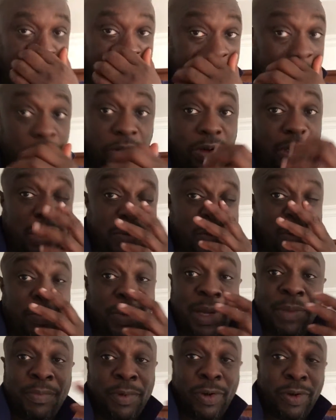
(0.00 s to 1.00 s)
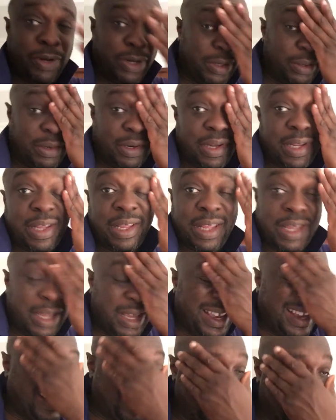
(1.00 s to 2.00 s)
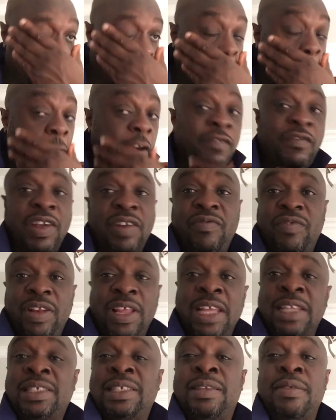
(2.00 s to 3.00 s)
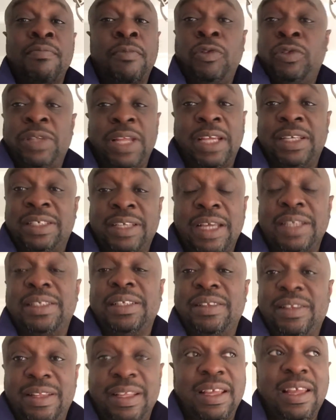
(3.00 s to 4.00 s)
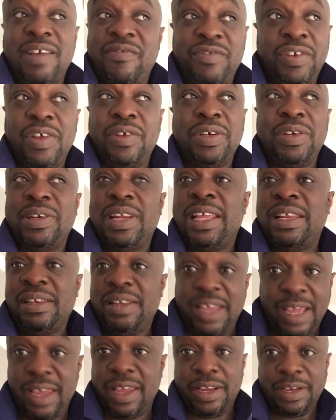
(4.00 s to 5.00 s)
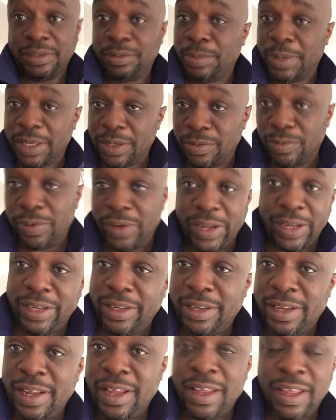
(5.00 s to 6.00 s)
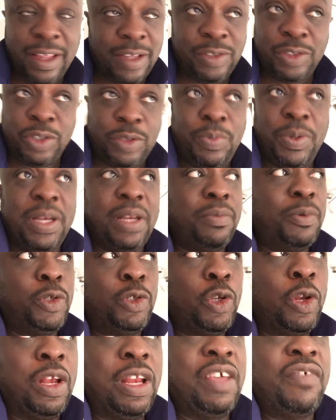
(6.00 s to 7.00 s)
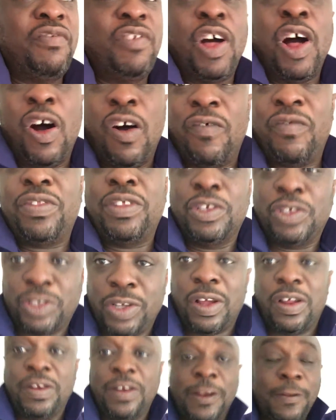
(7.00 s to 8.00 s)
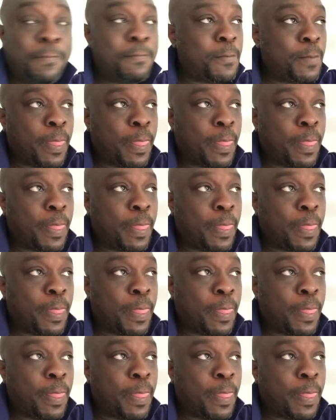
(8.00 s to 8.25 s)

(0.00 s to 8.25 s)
That's what I mean by boring. It is uneventful. It's the most exciting thing I've done in years, by the way. Just being able to live off the sun.